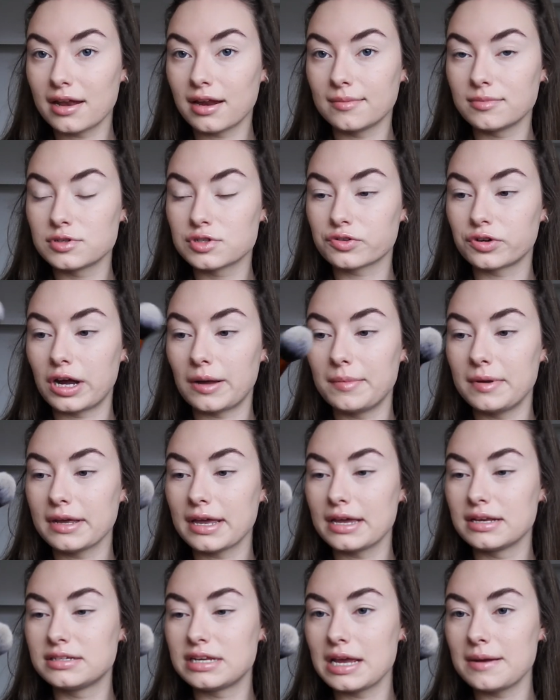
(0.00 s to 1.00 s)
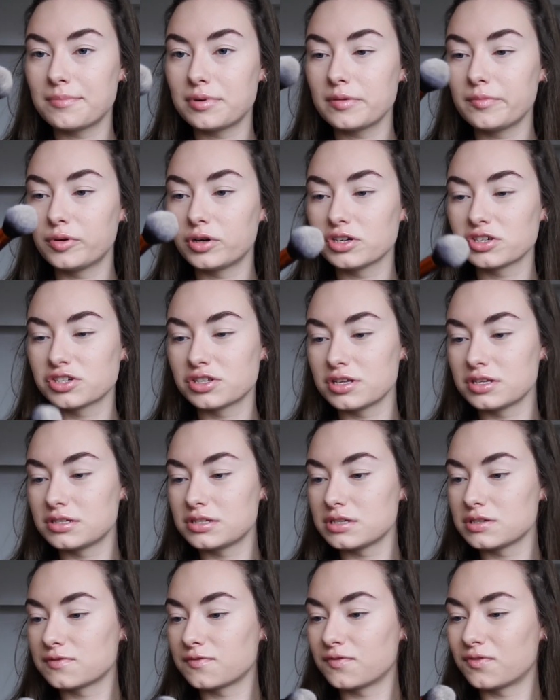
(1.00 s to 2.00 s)
And I'm just grabbing a tapered brush.
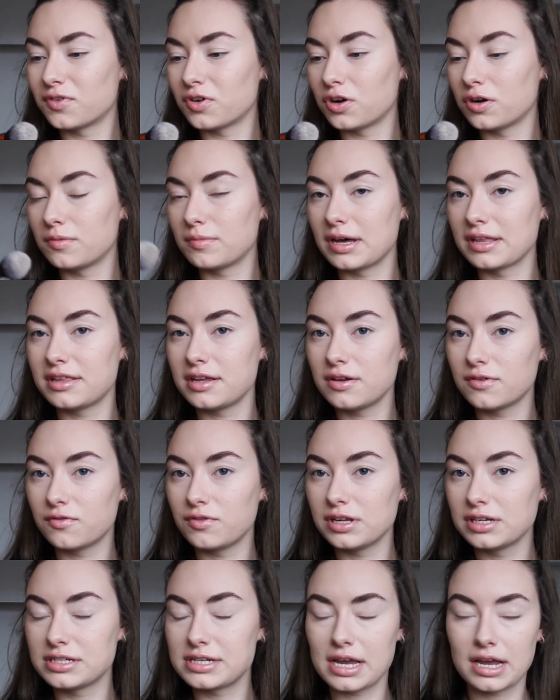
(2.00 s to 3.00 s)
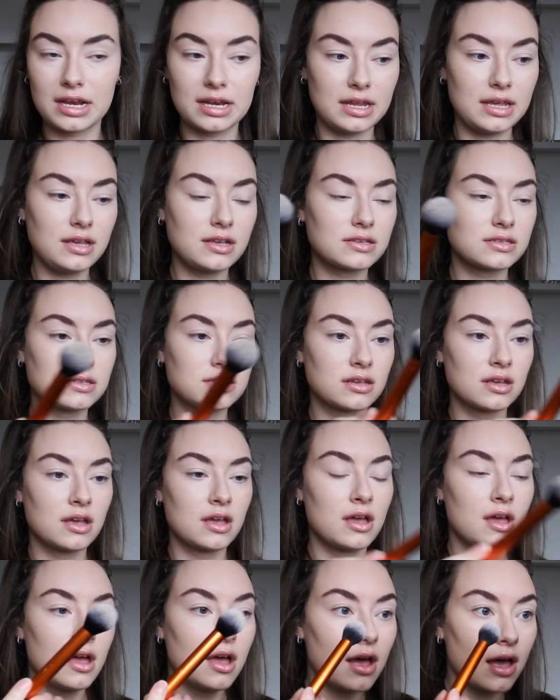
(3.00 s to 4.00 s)
This is from, I think, Real Techniques.
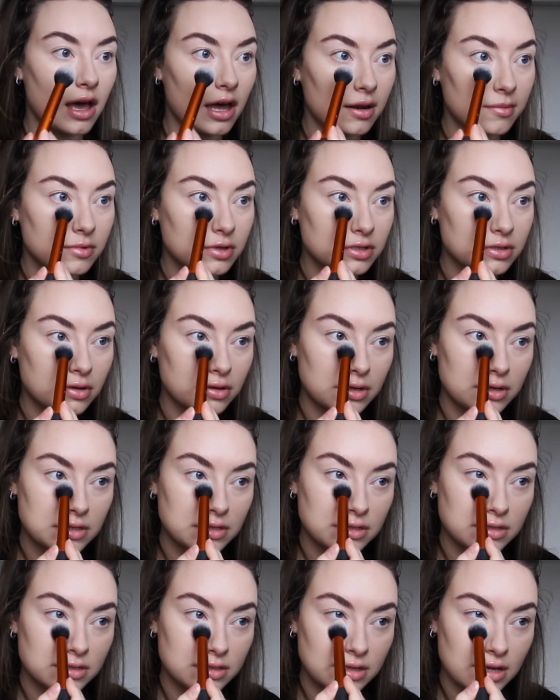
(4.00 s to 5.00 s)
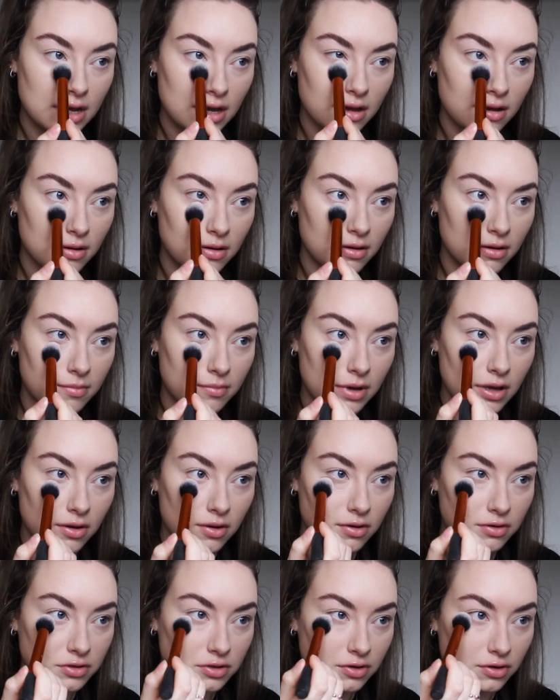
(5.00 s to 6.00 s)
And I'm just going to set my
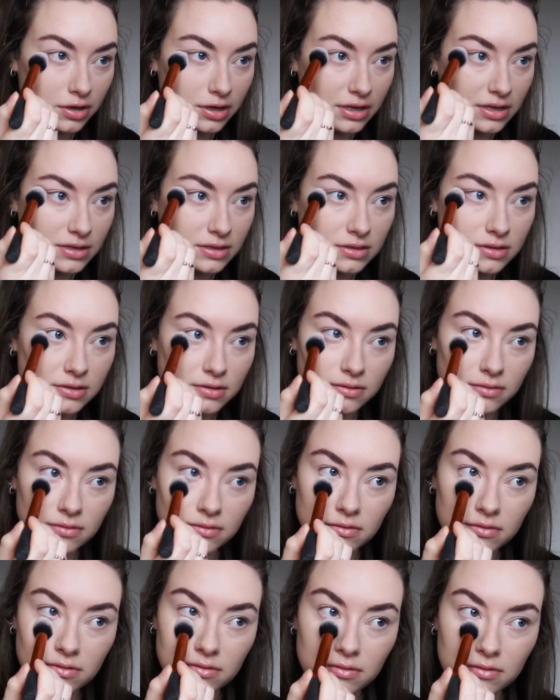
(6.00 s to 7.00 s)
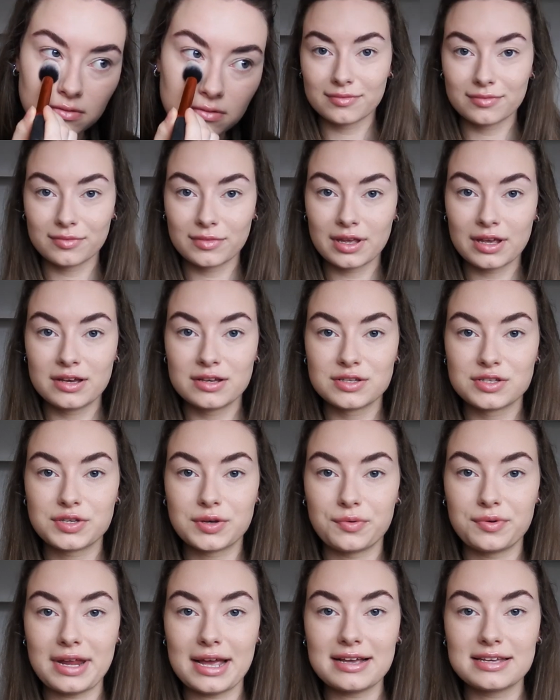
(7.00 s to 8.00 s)
under eyes.
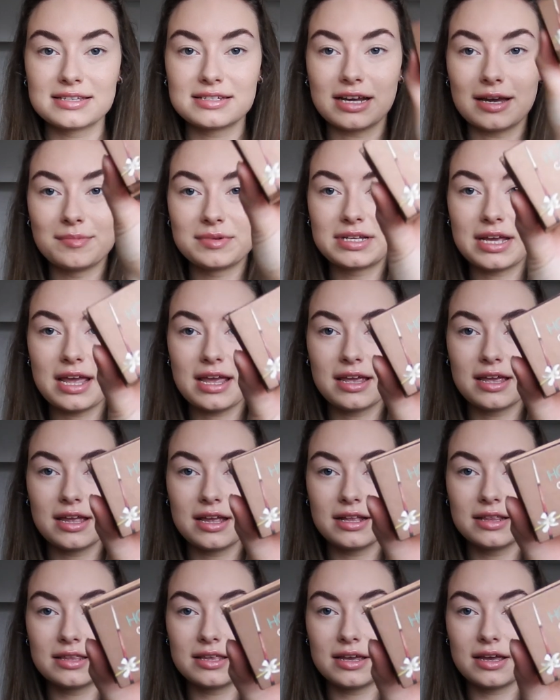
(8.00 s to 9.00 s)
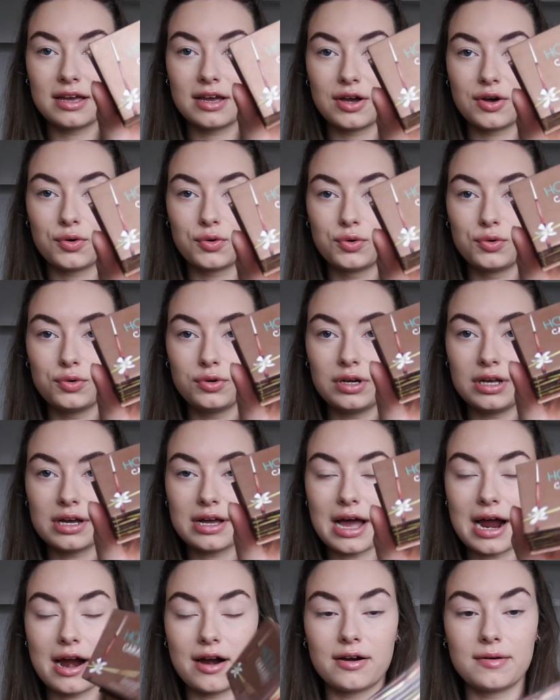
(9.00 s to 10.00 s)
So next, I'm taking the
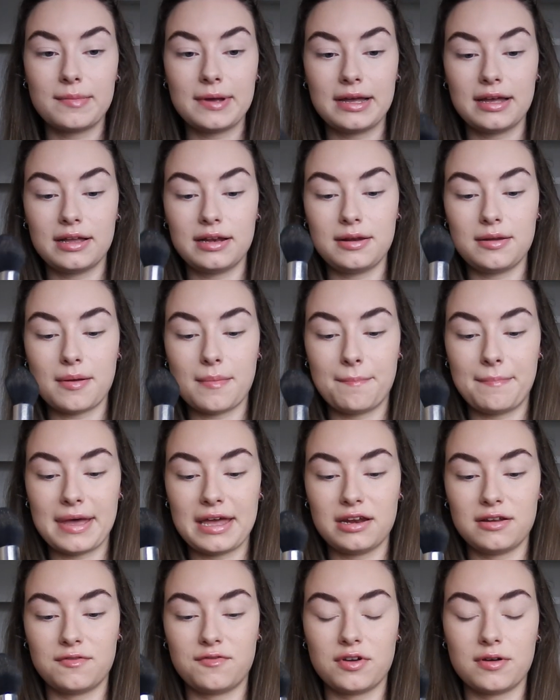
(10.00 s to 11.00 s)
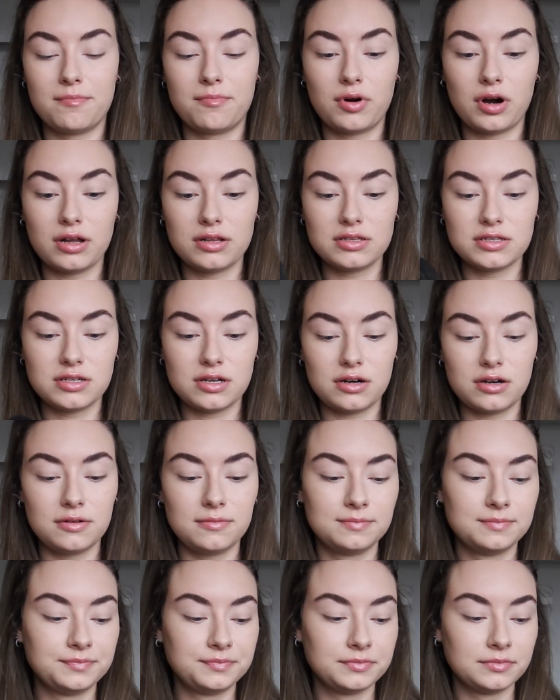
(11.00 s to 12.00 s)
Hoola Caramel Benefit
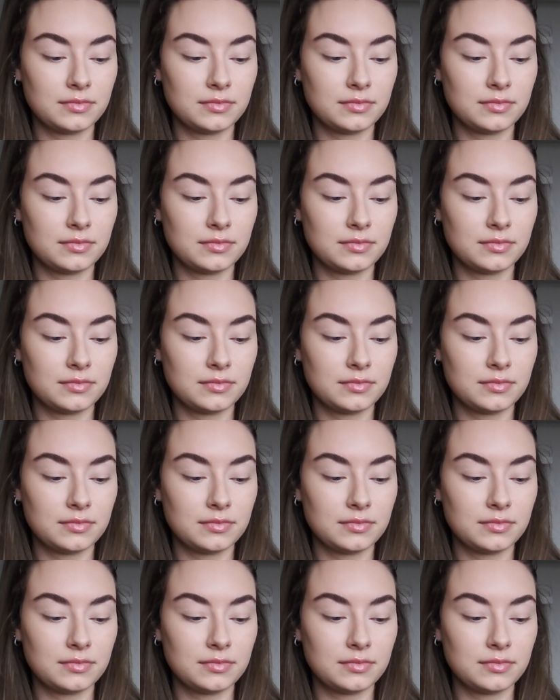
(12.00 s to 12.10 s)
Bronzer,